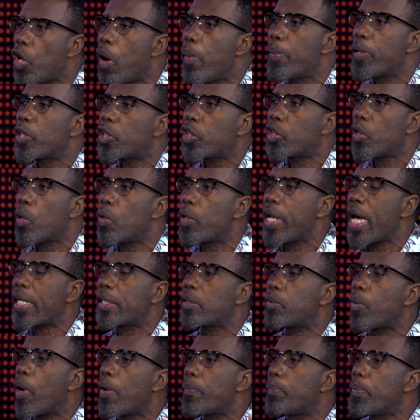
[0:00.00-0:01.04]
So much so
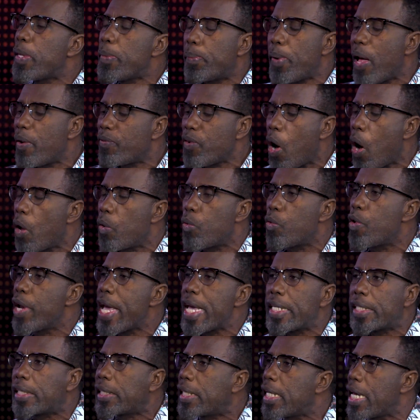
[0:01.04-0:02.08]
that people of all
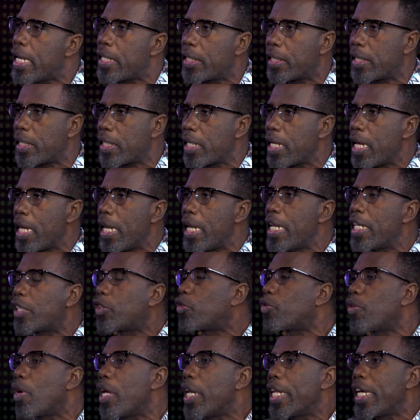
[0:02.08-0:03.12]
races
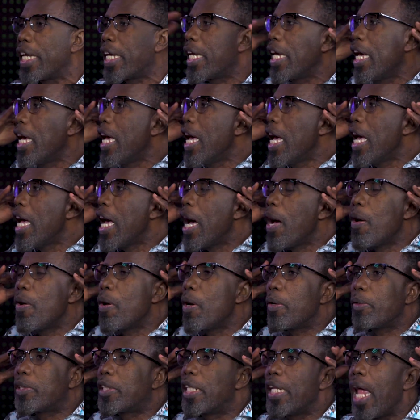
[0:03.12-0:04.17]
literally
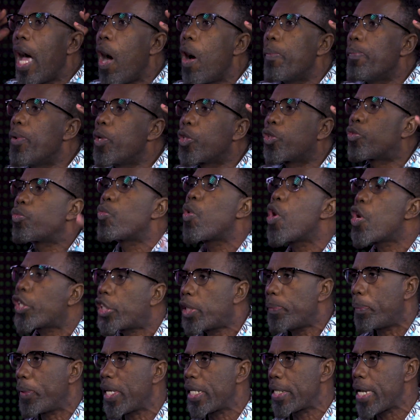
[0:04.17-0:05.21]
almost
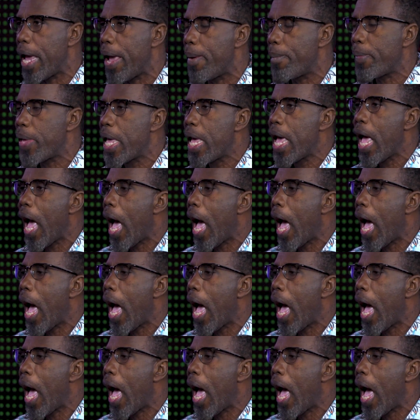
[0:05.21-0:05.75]
worshiping them.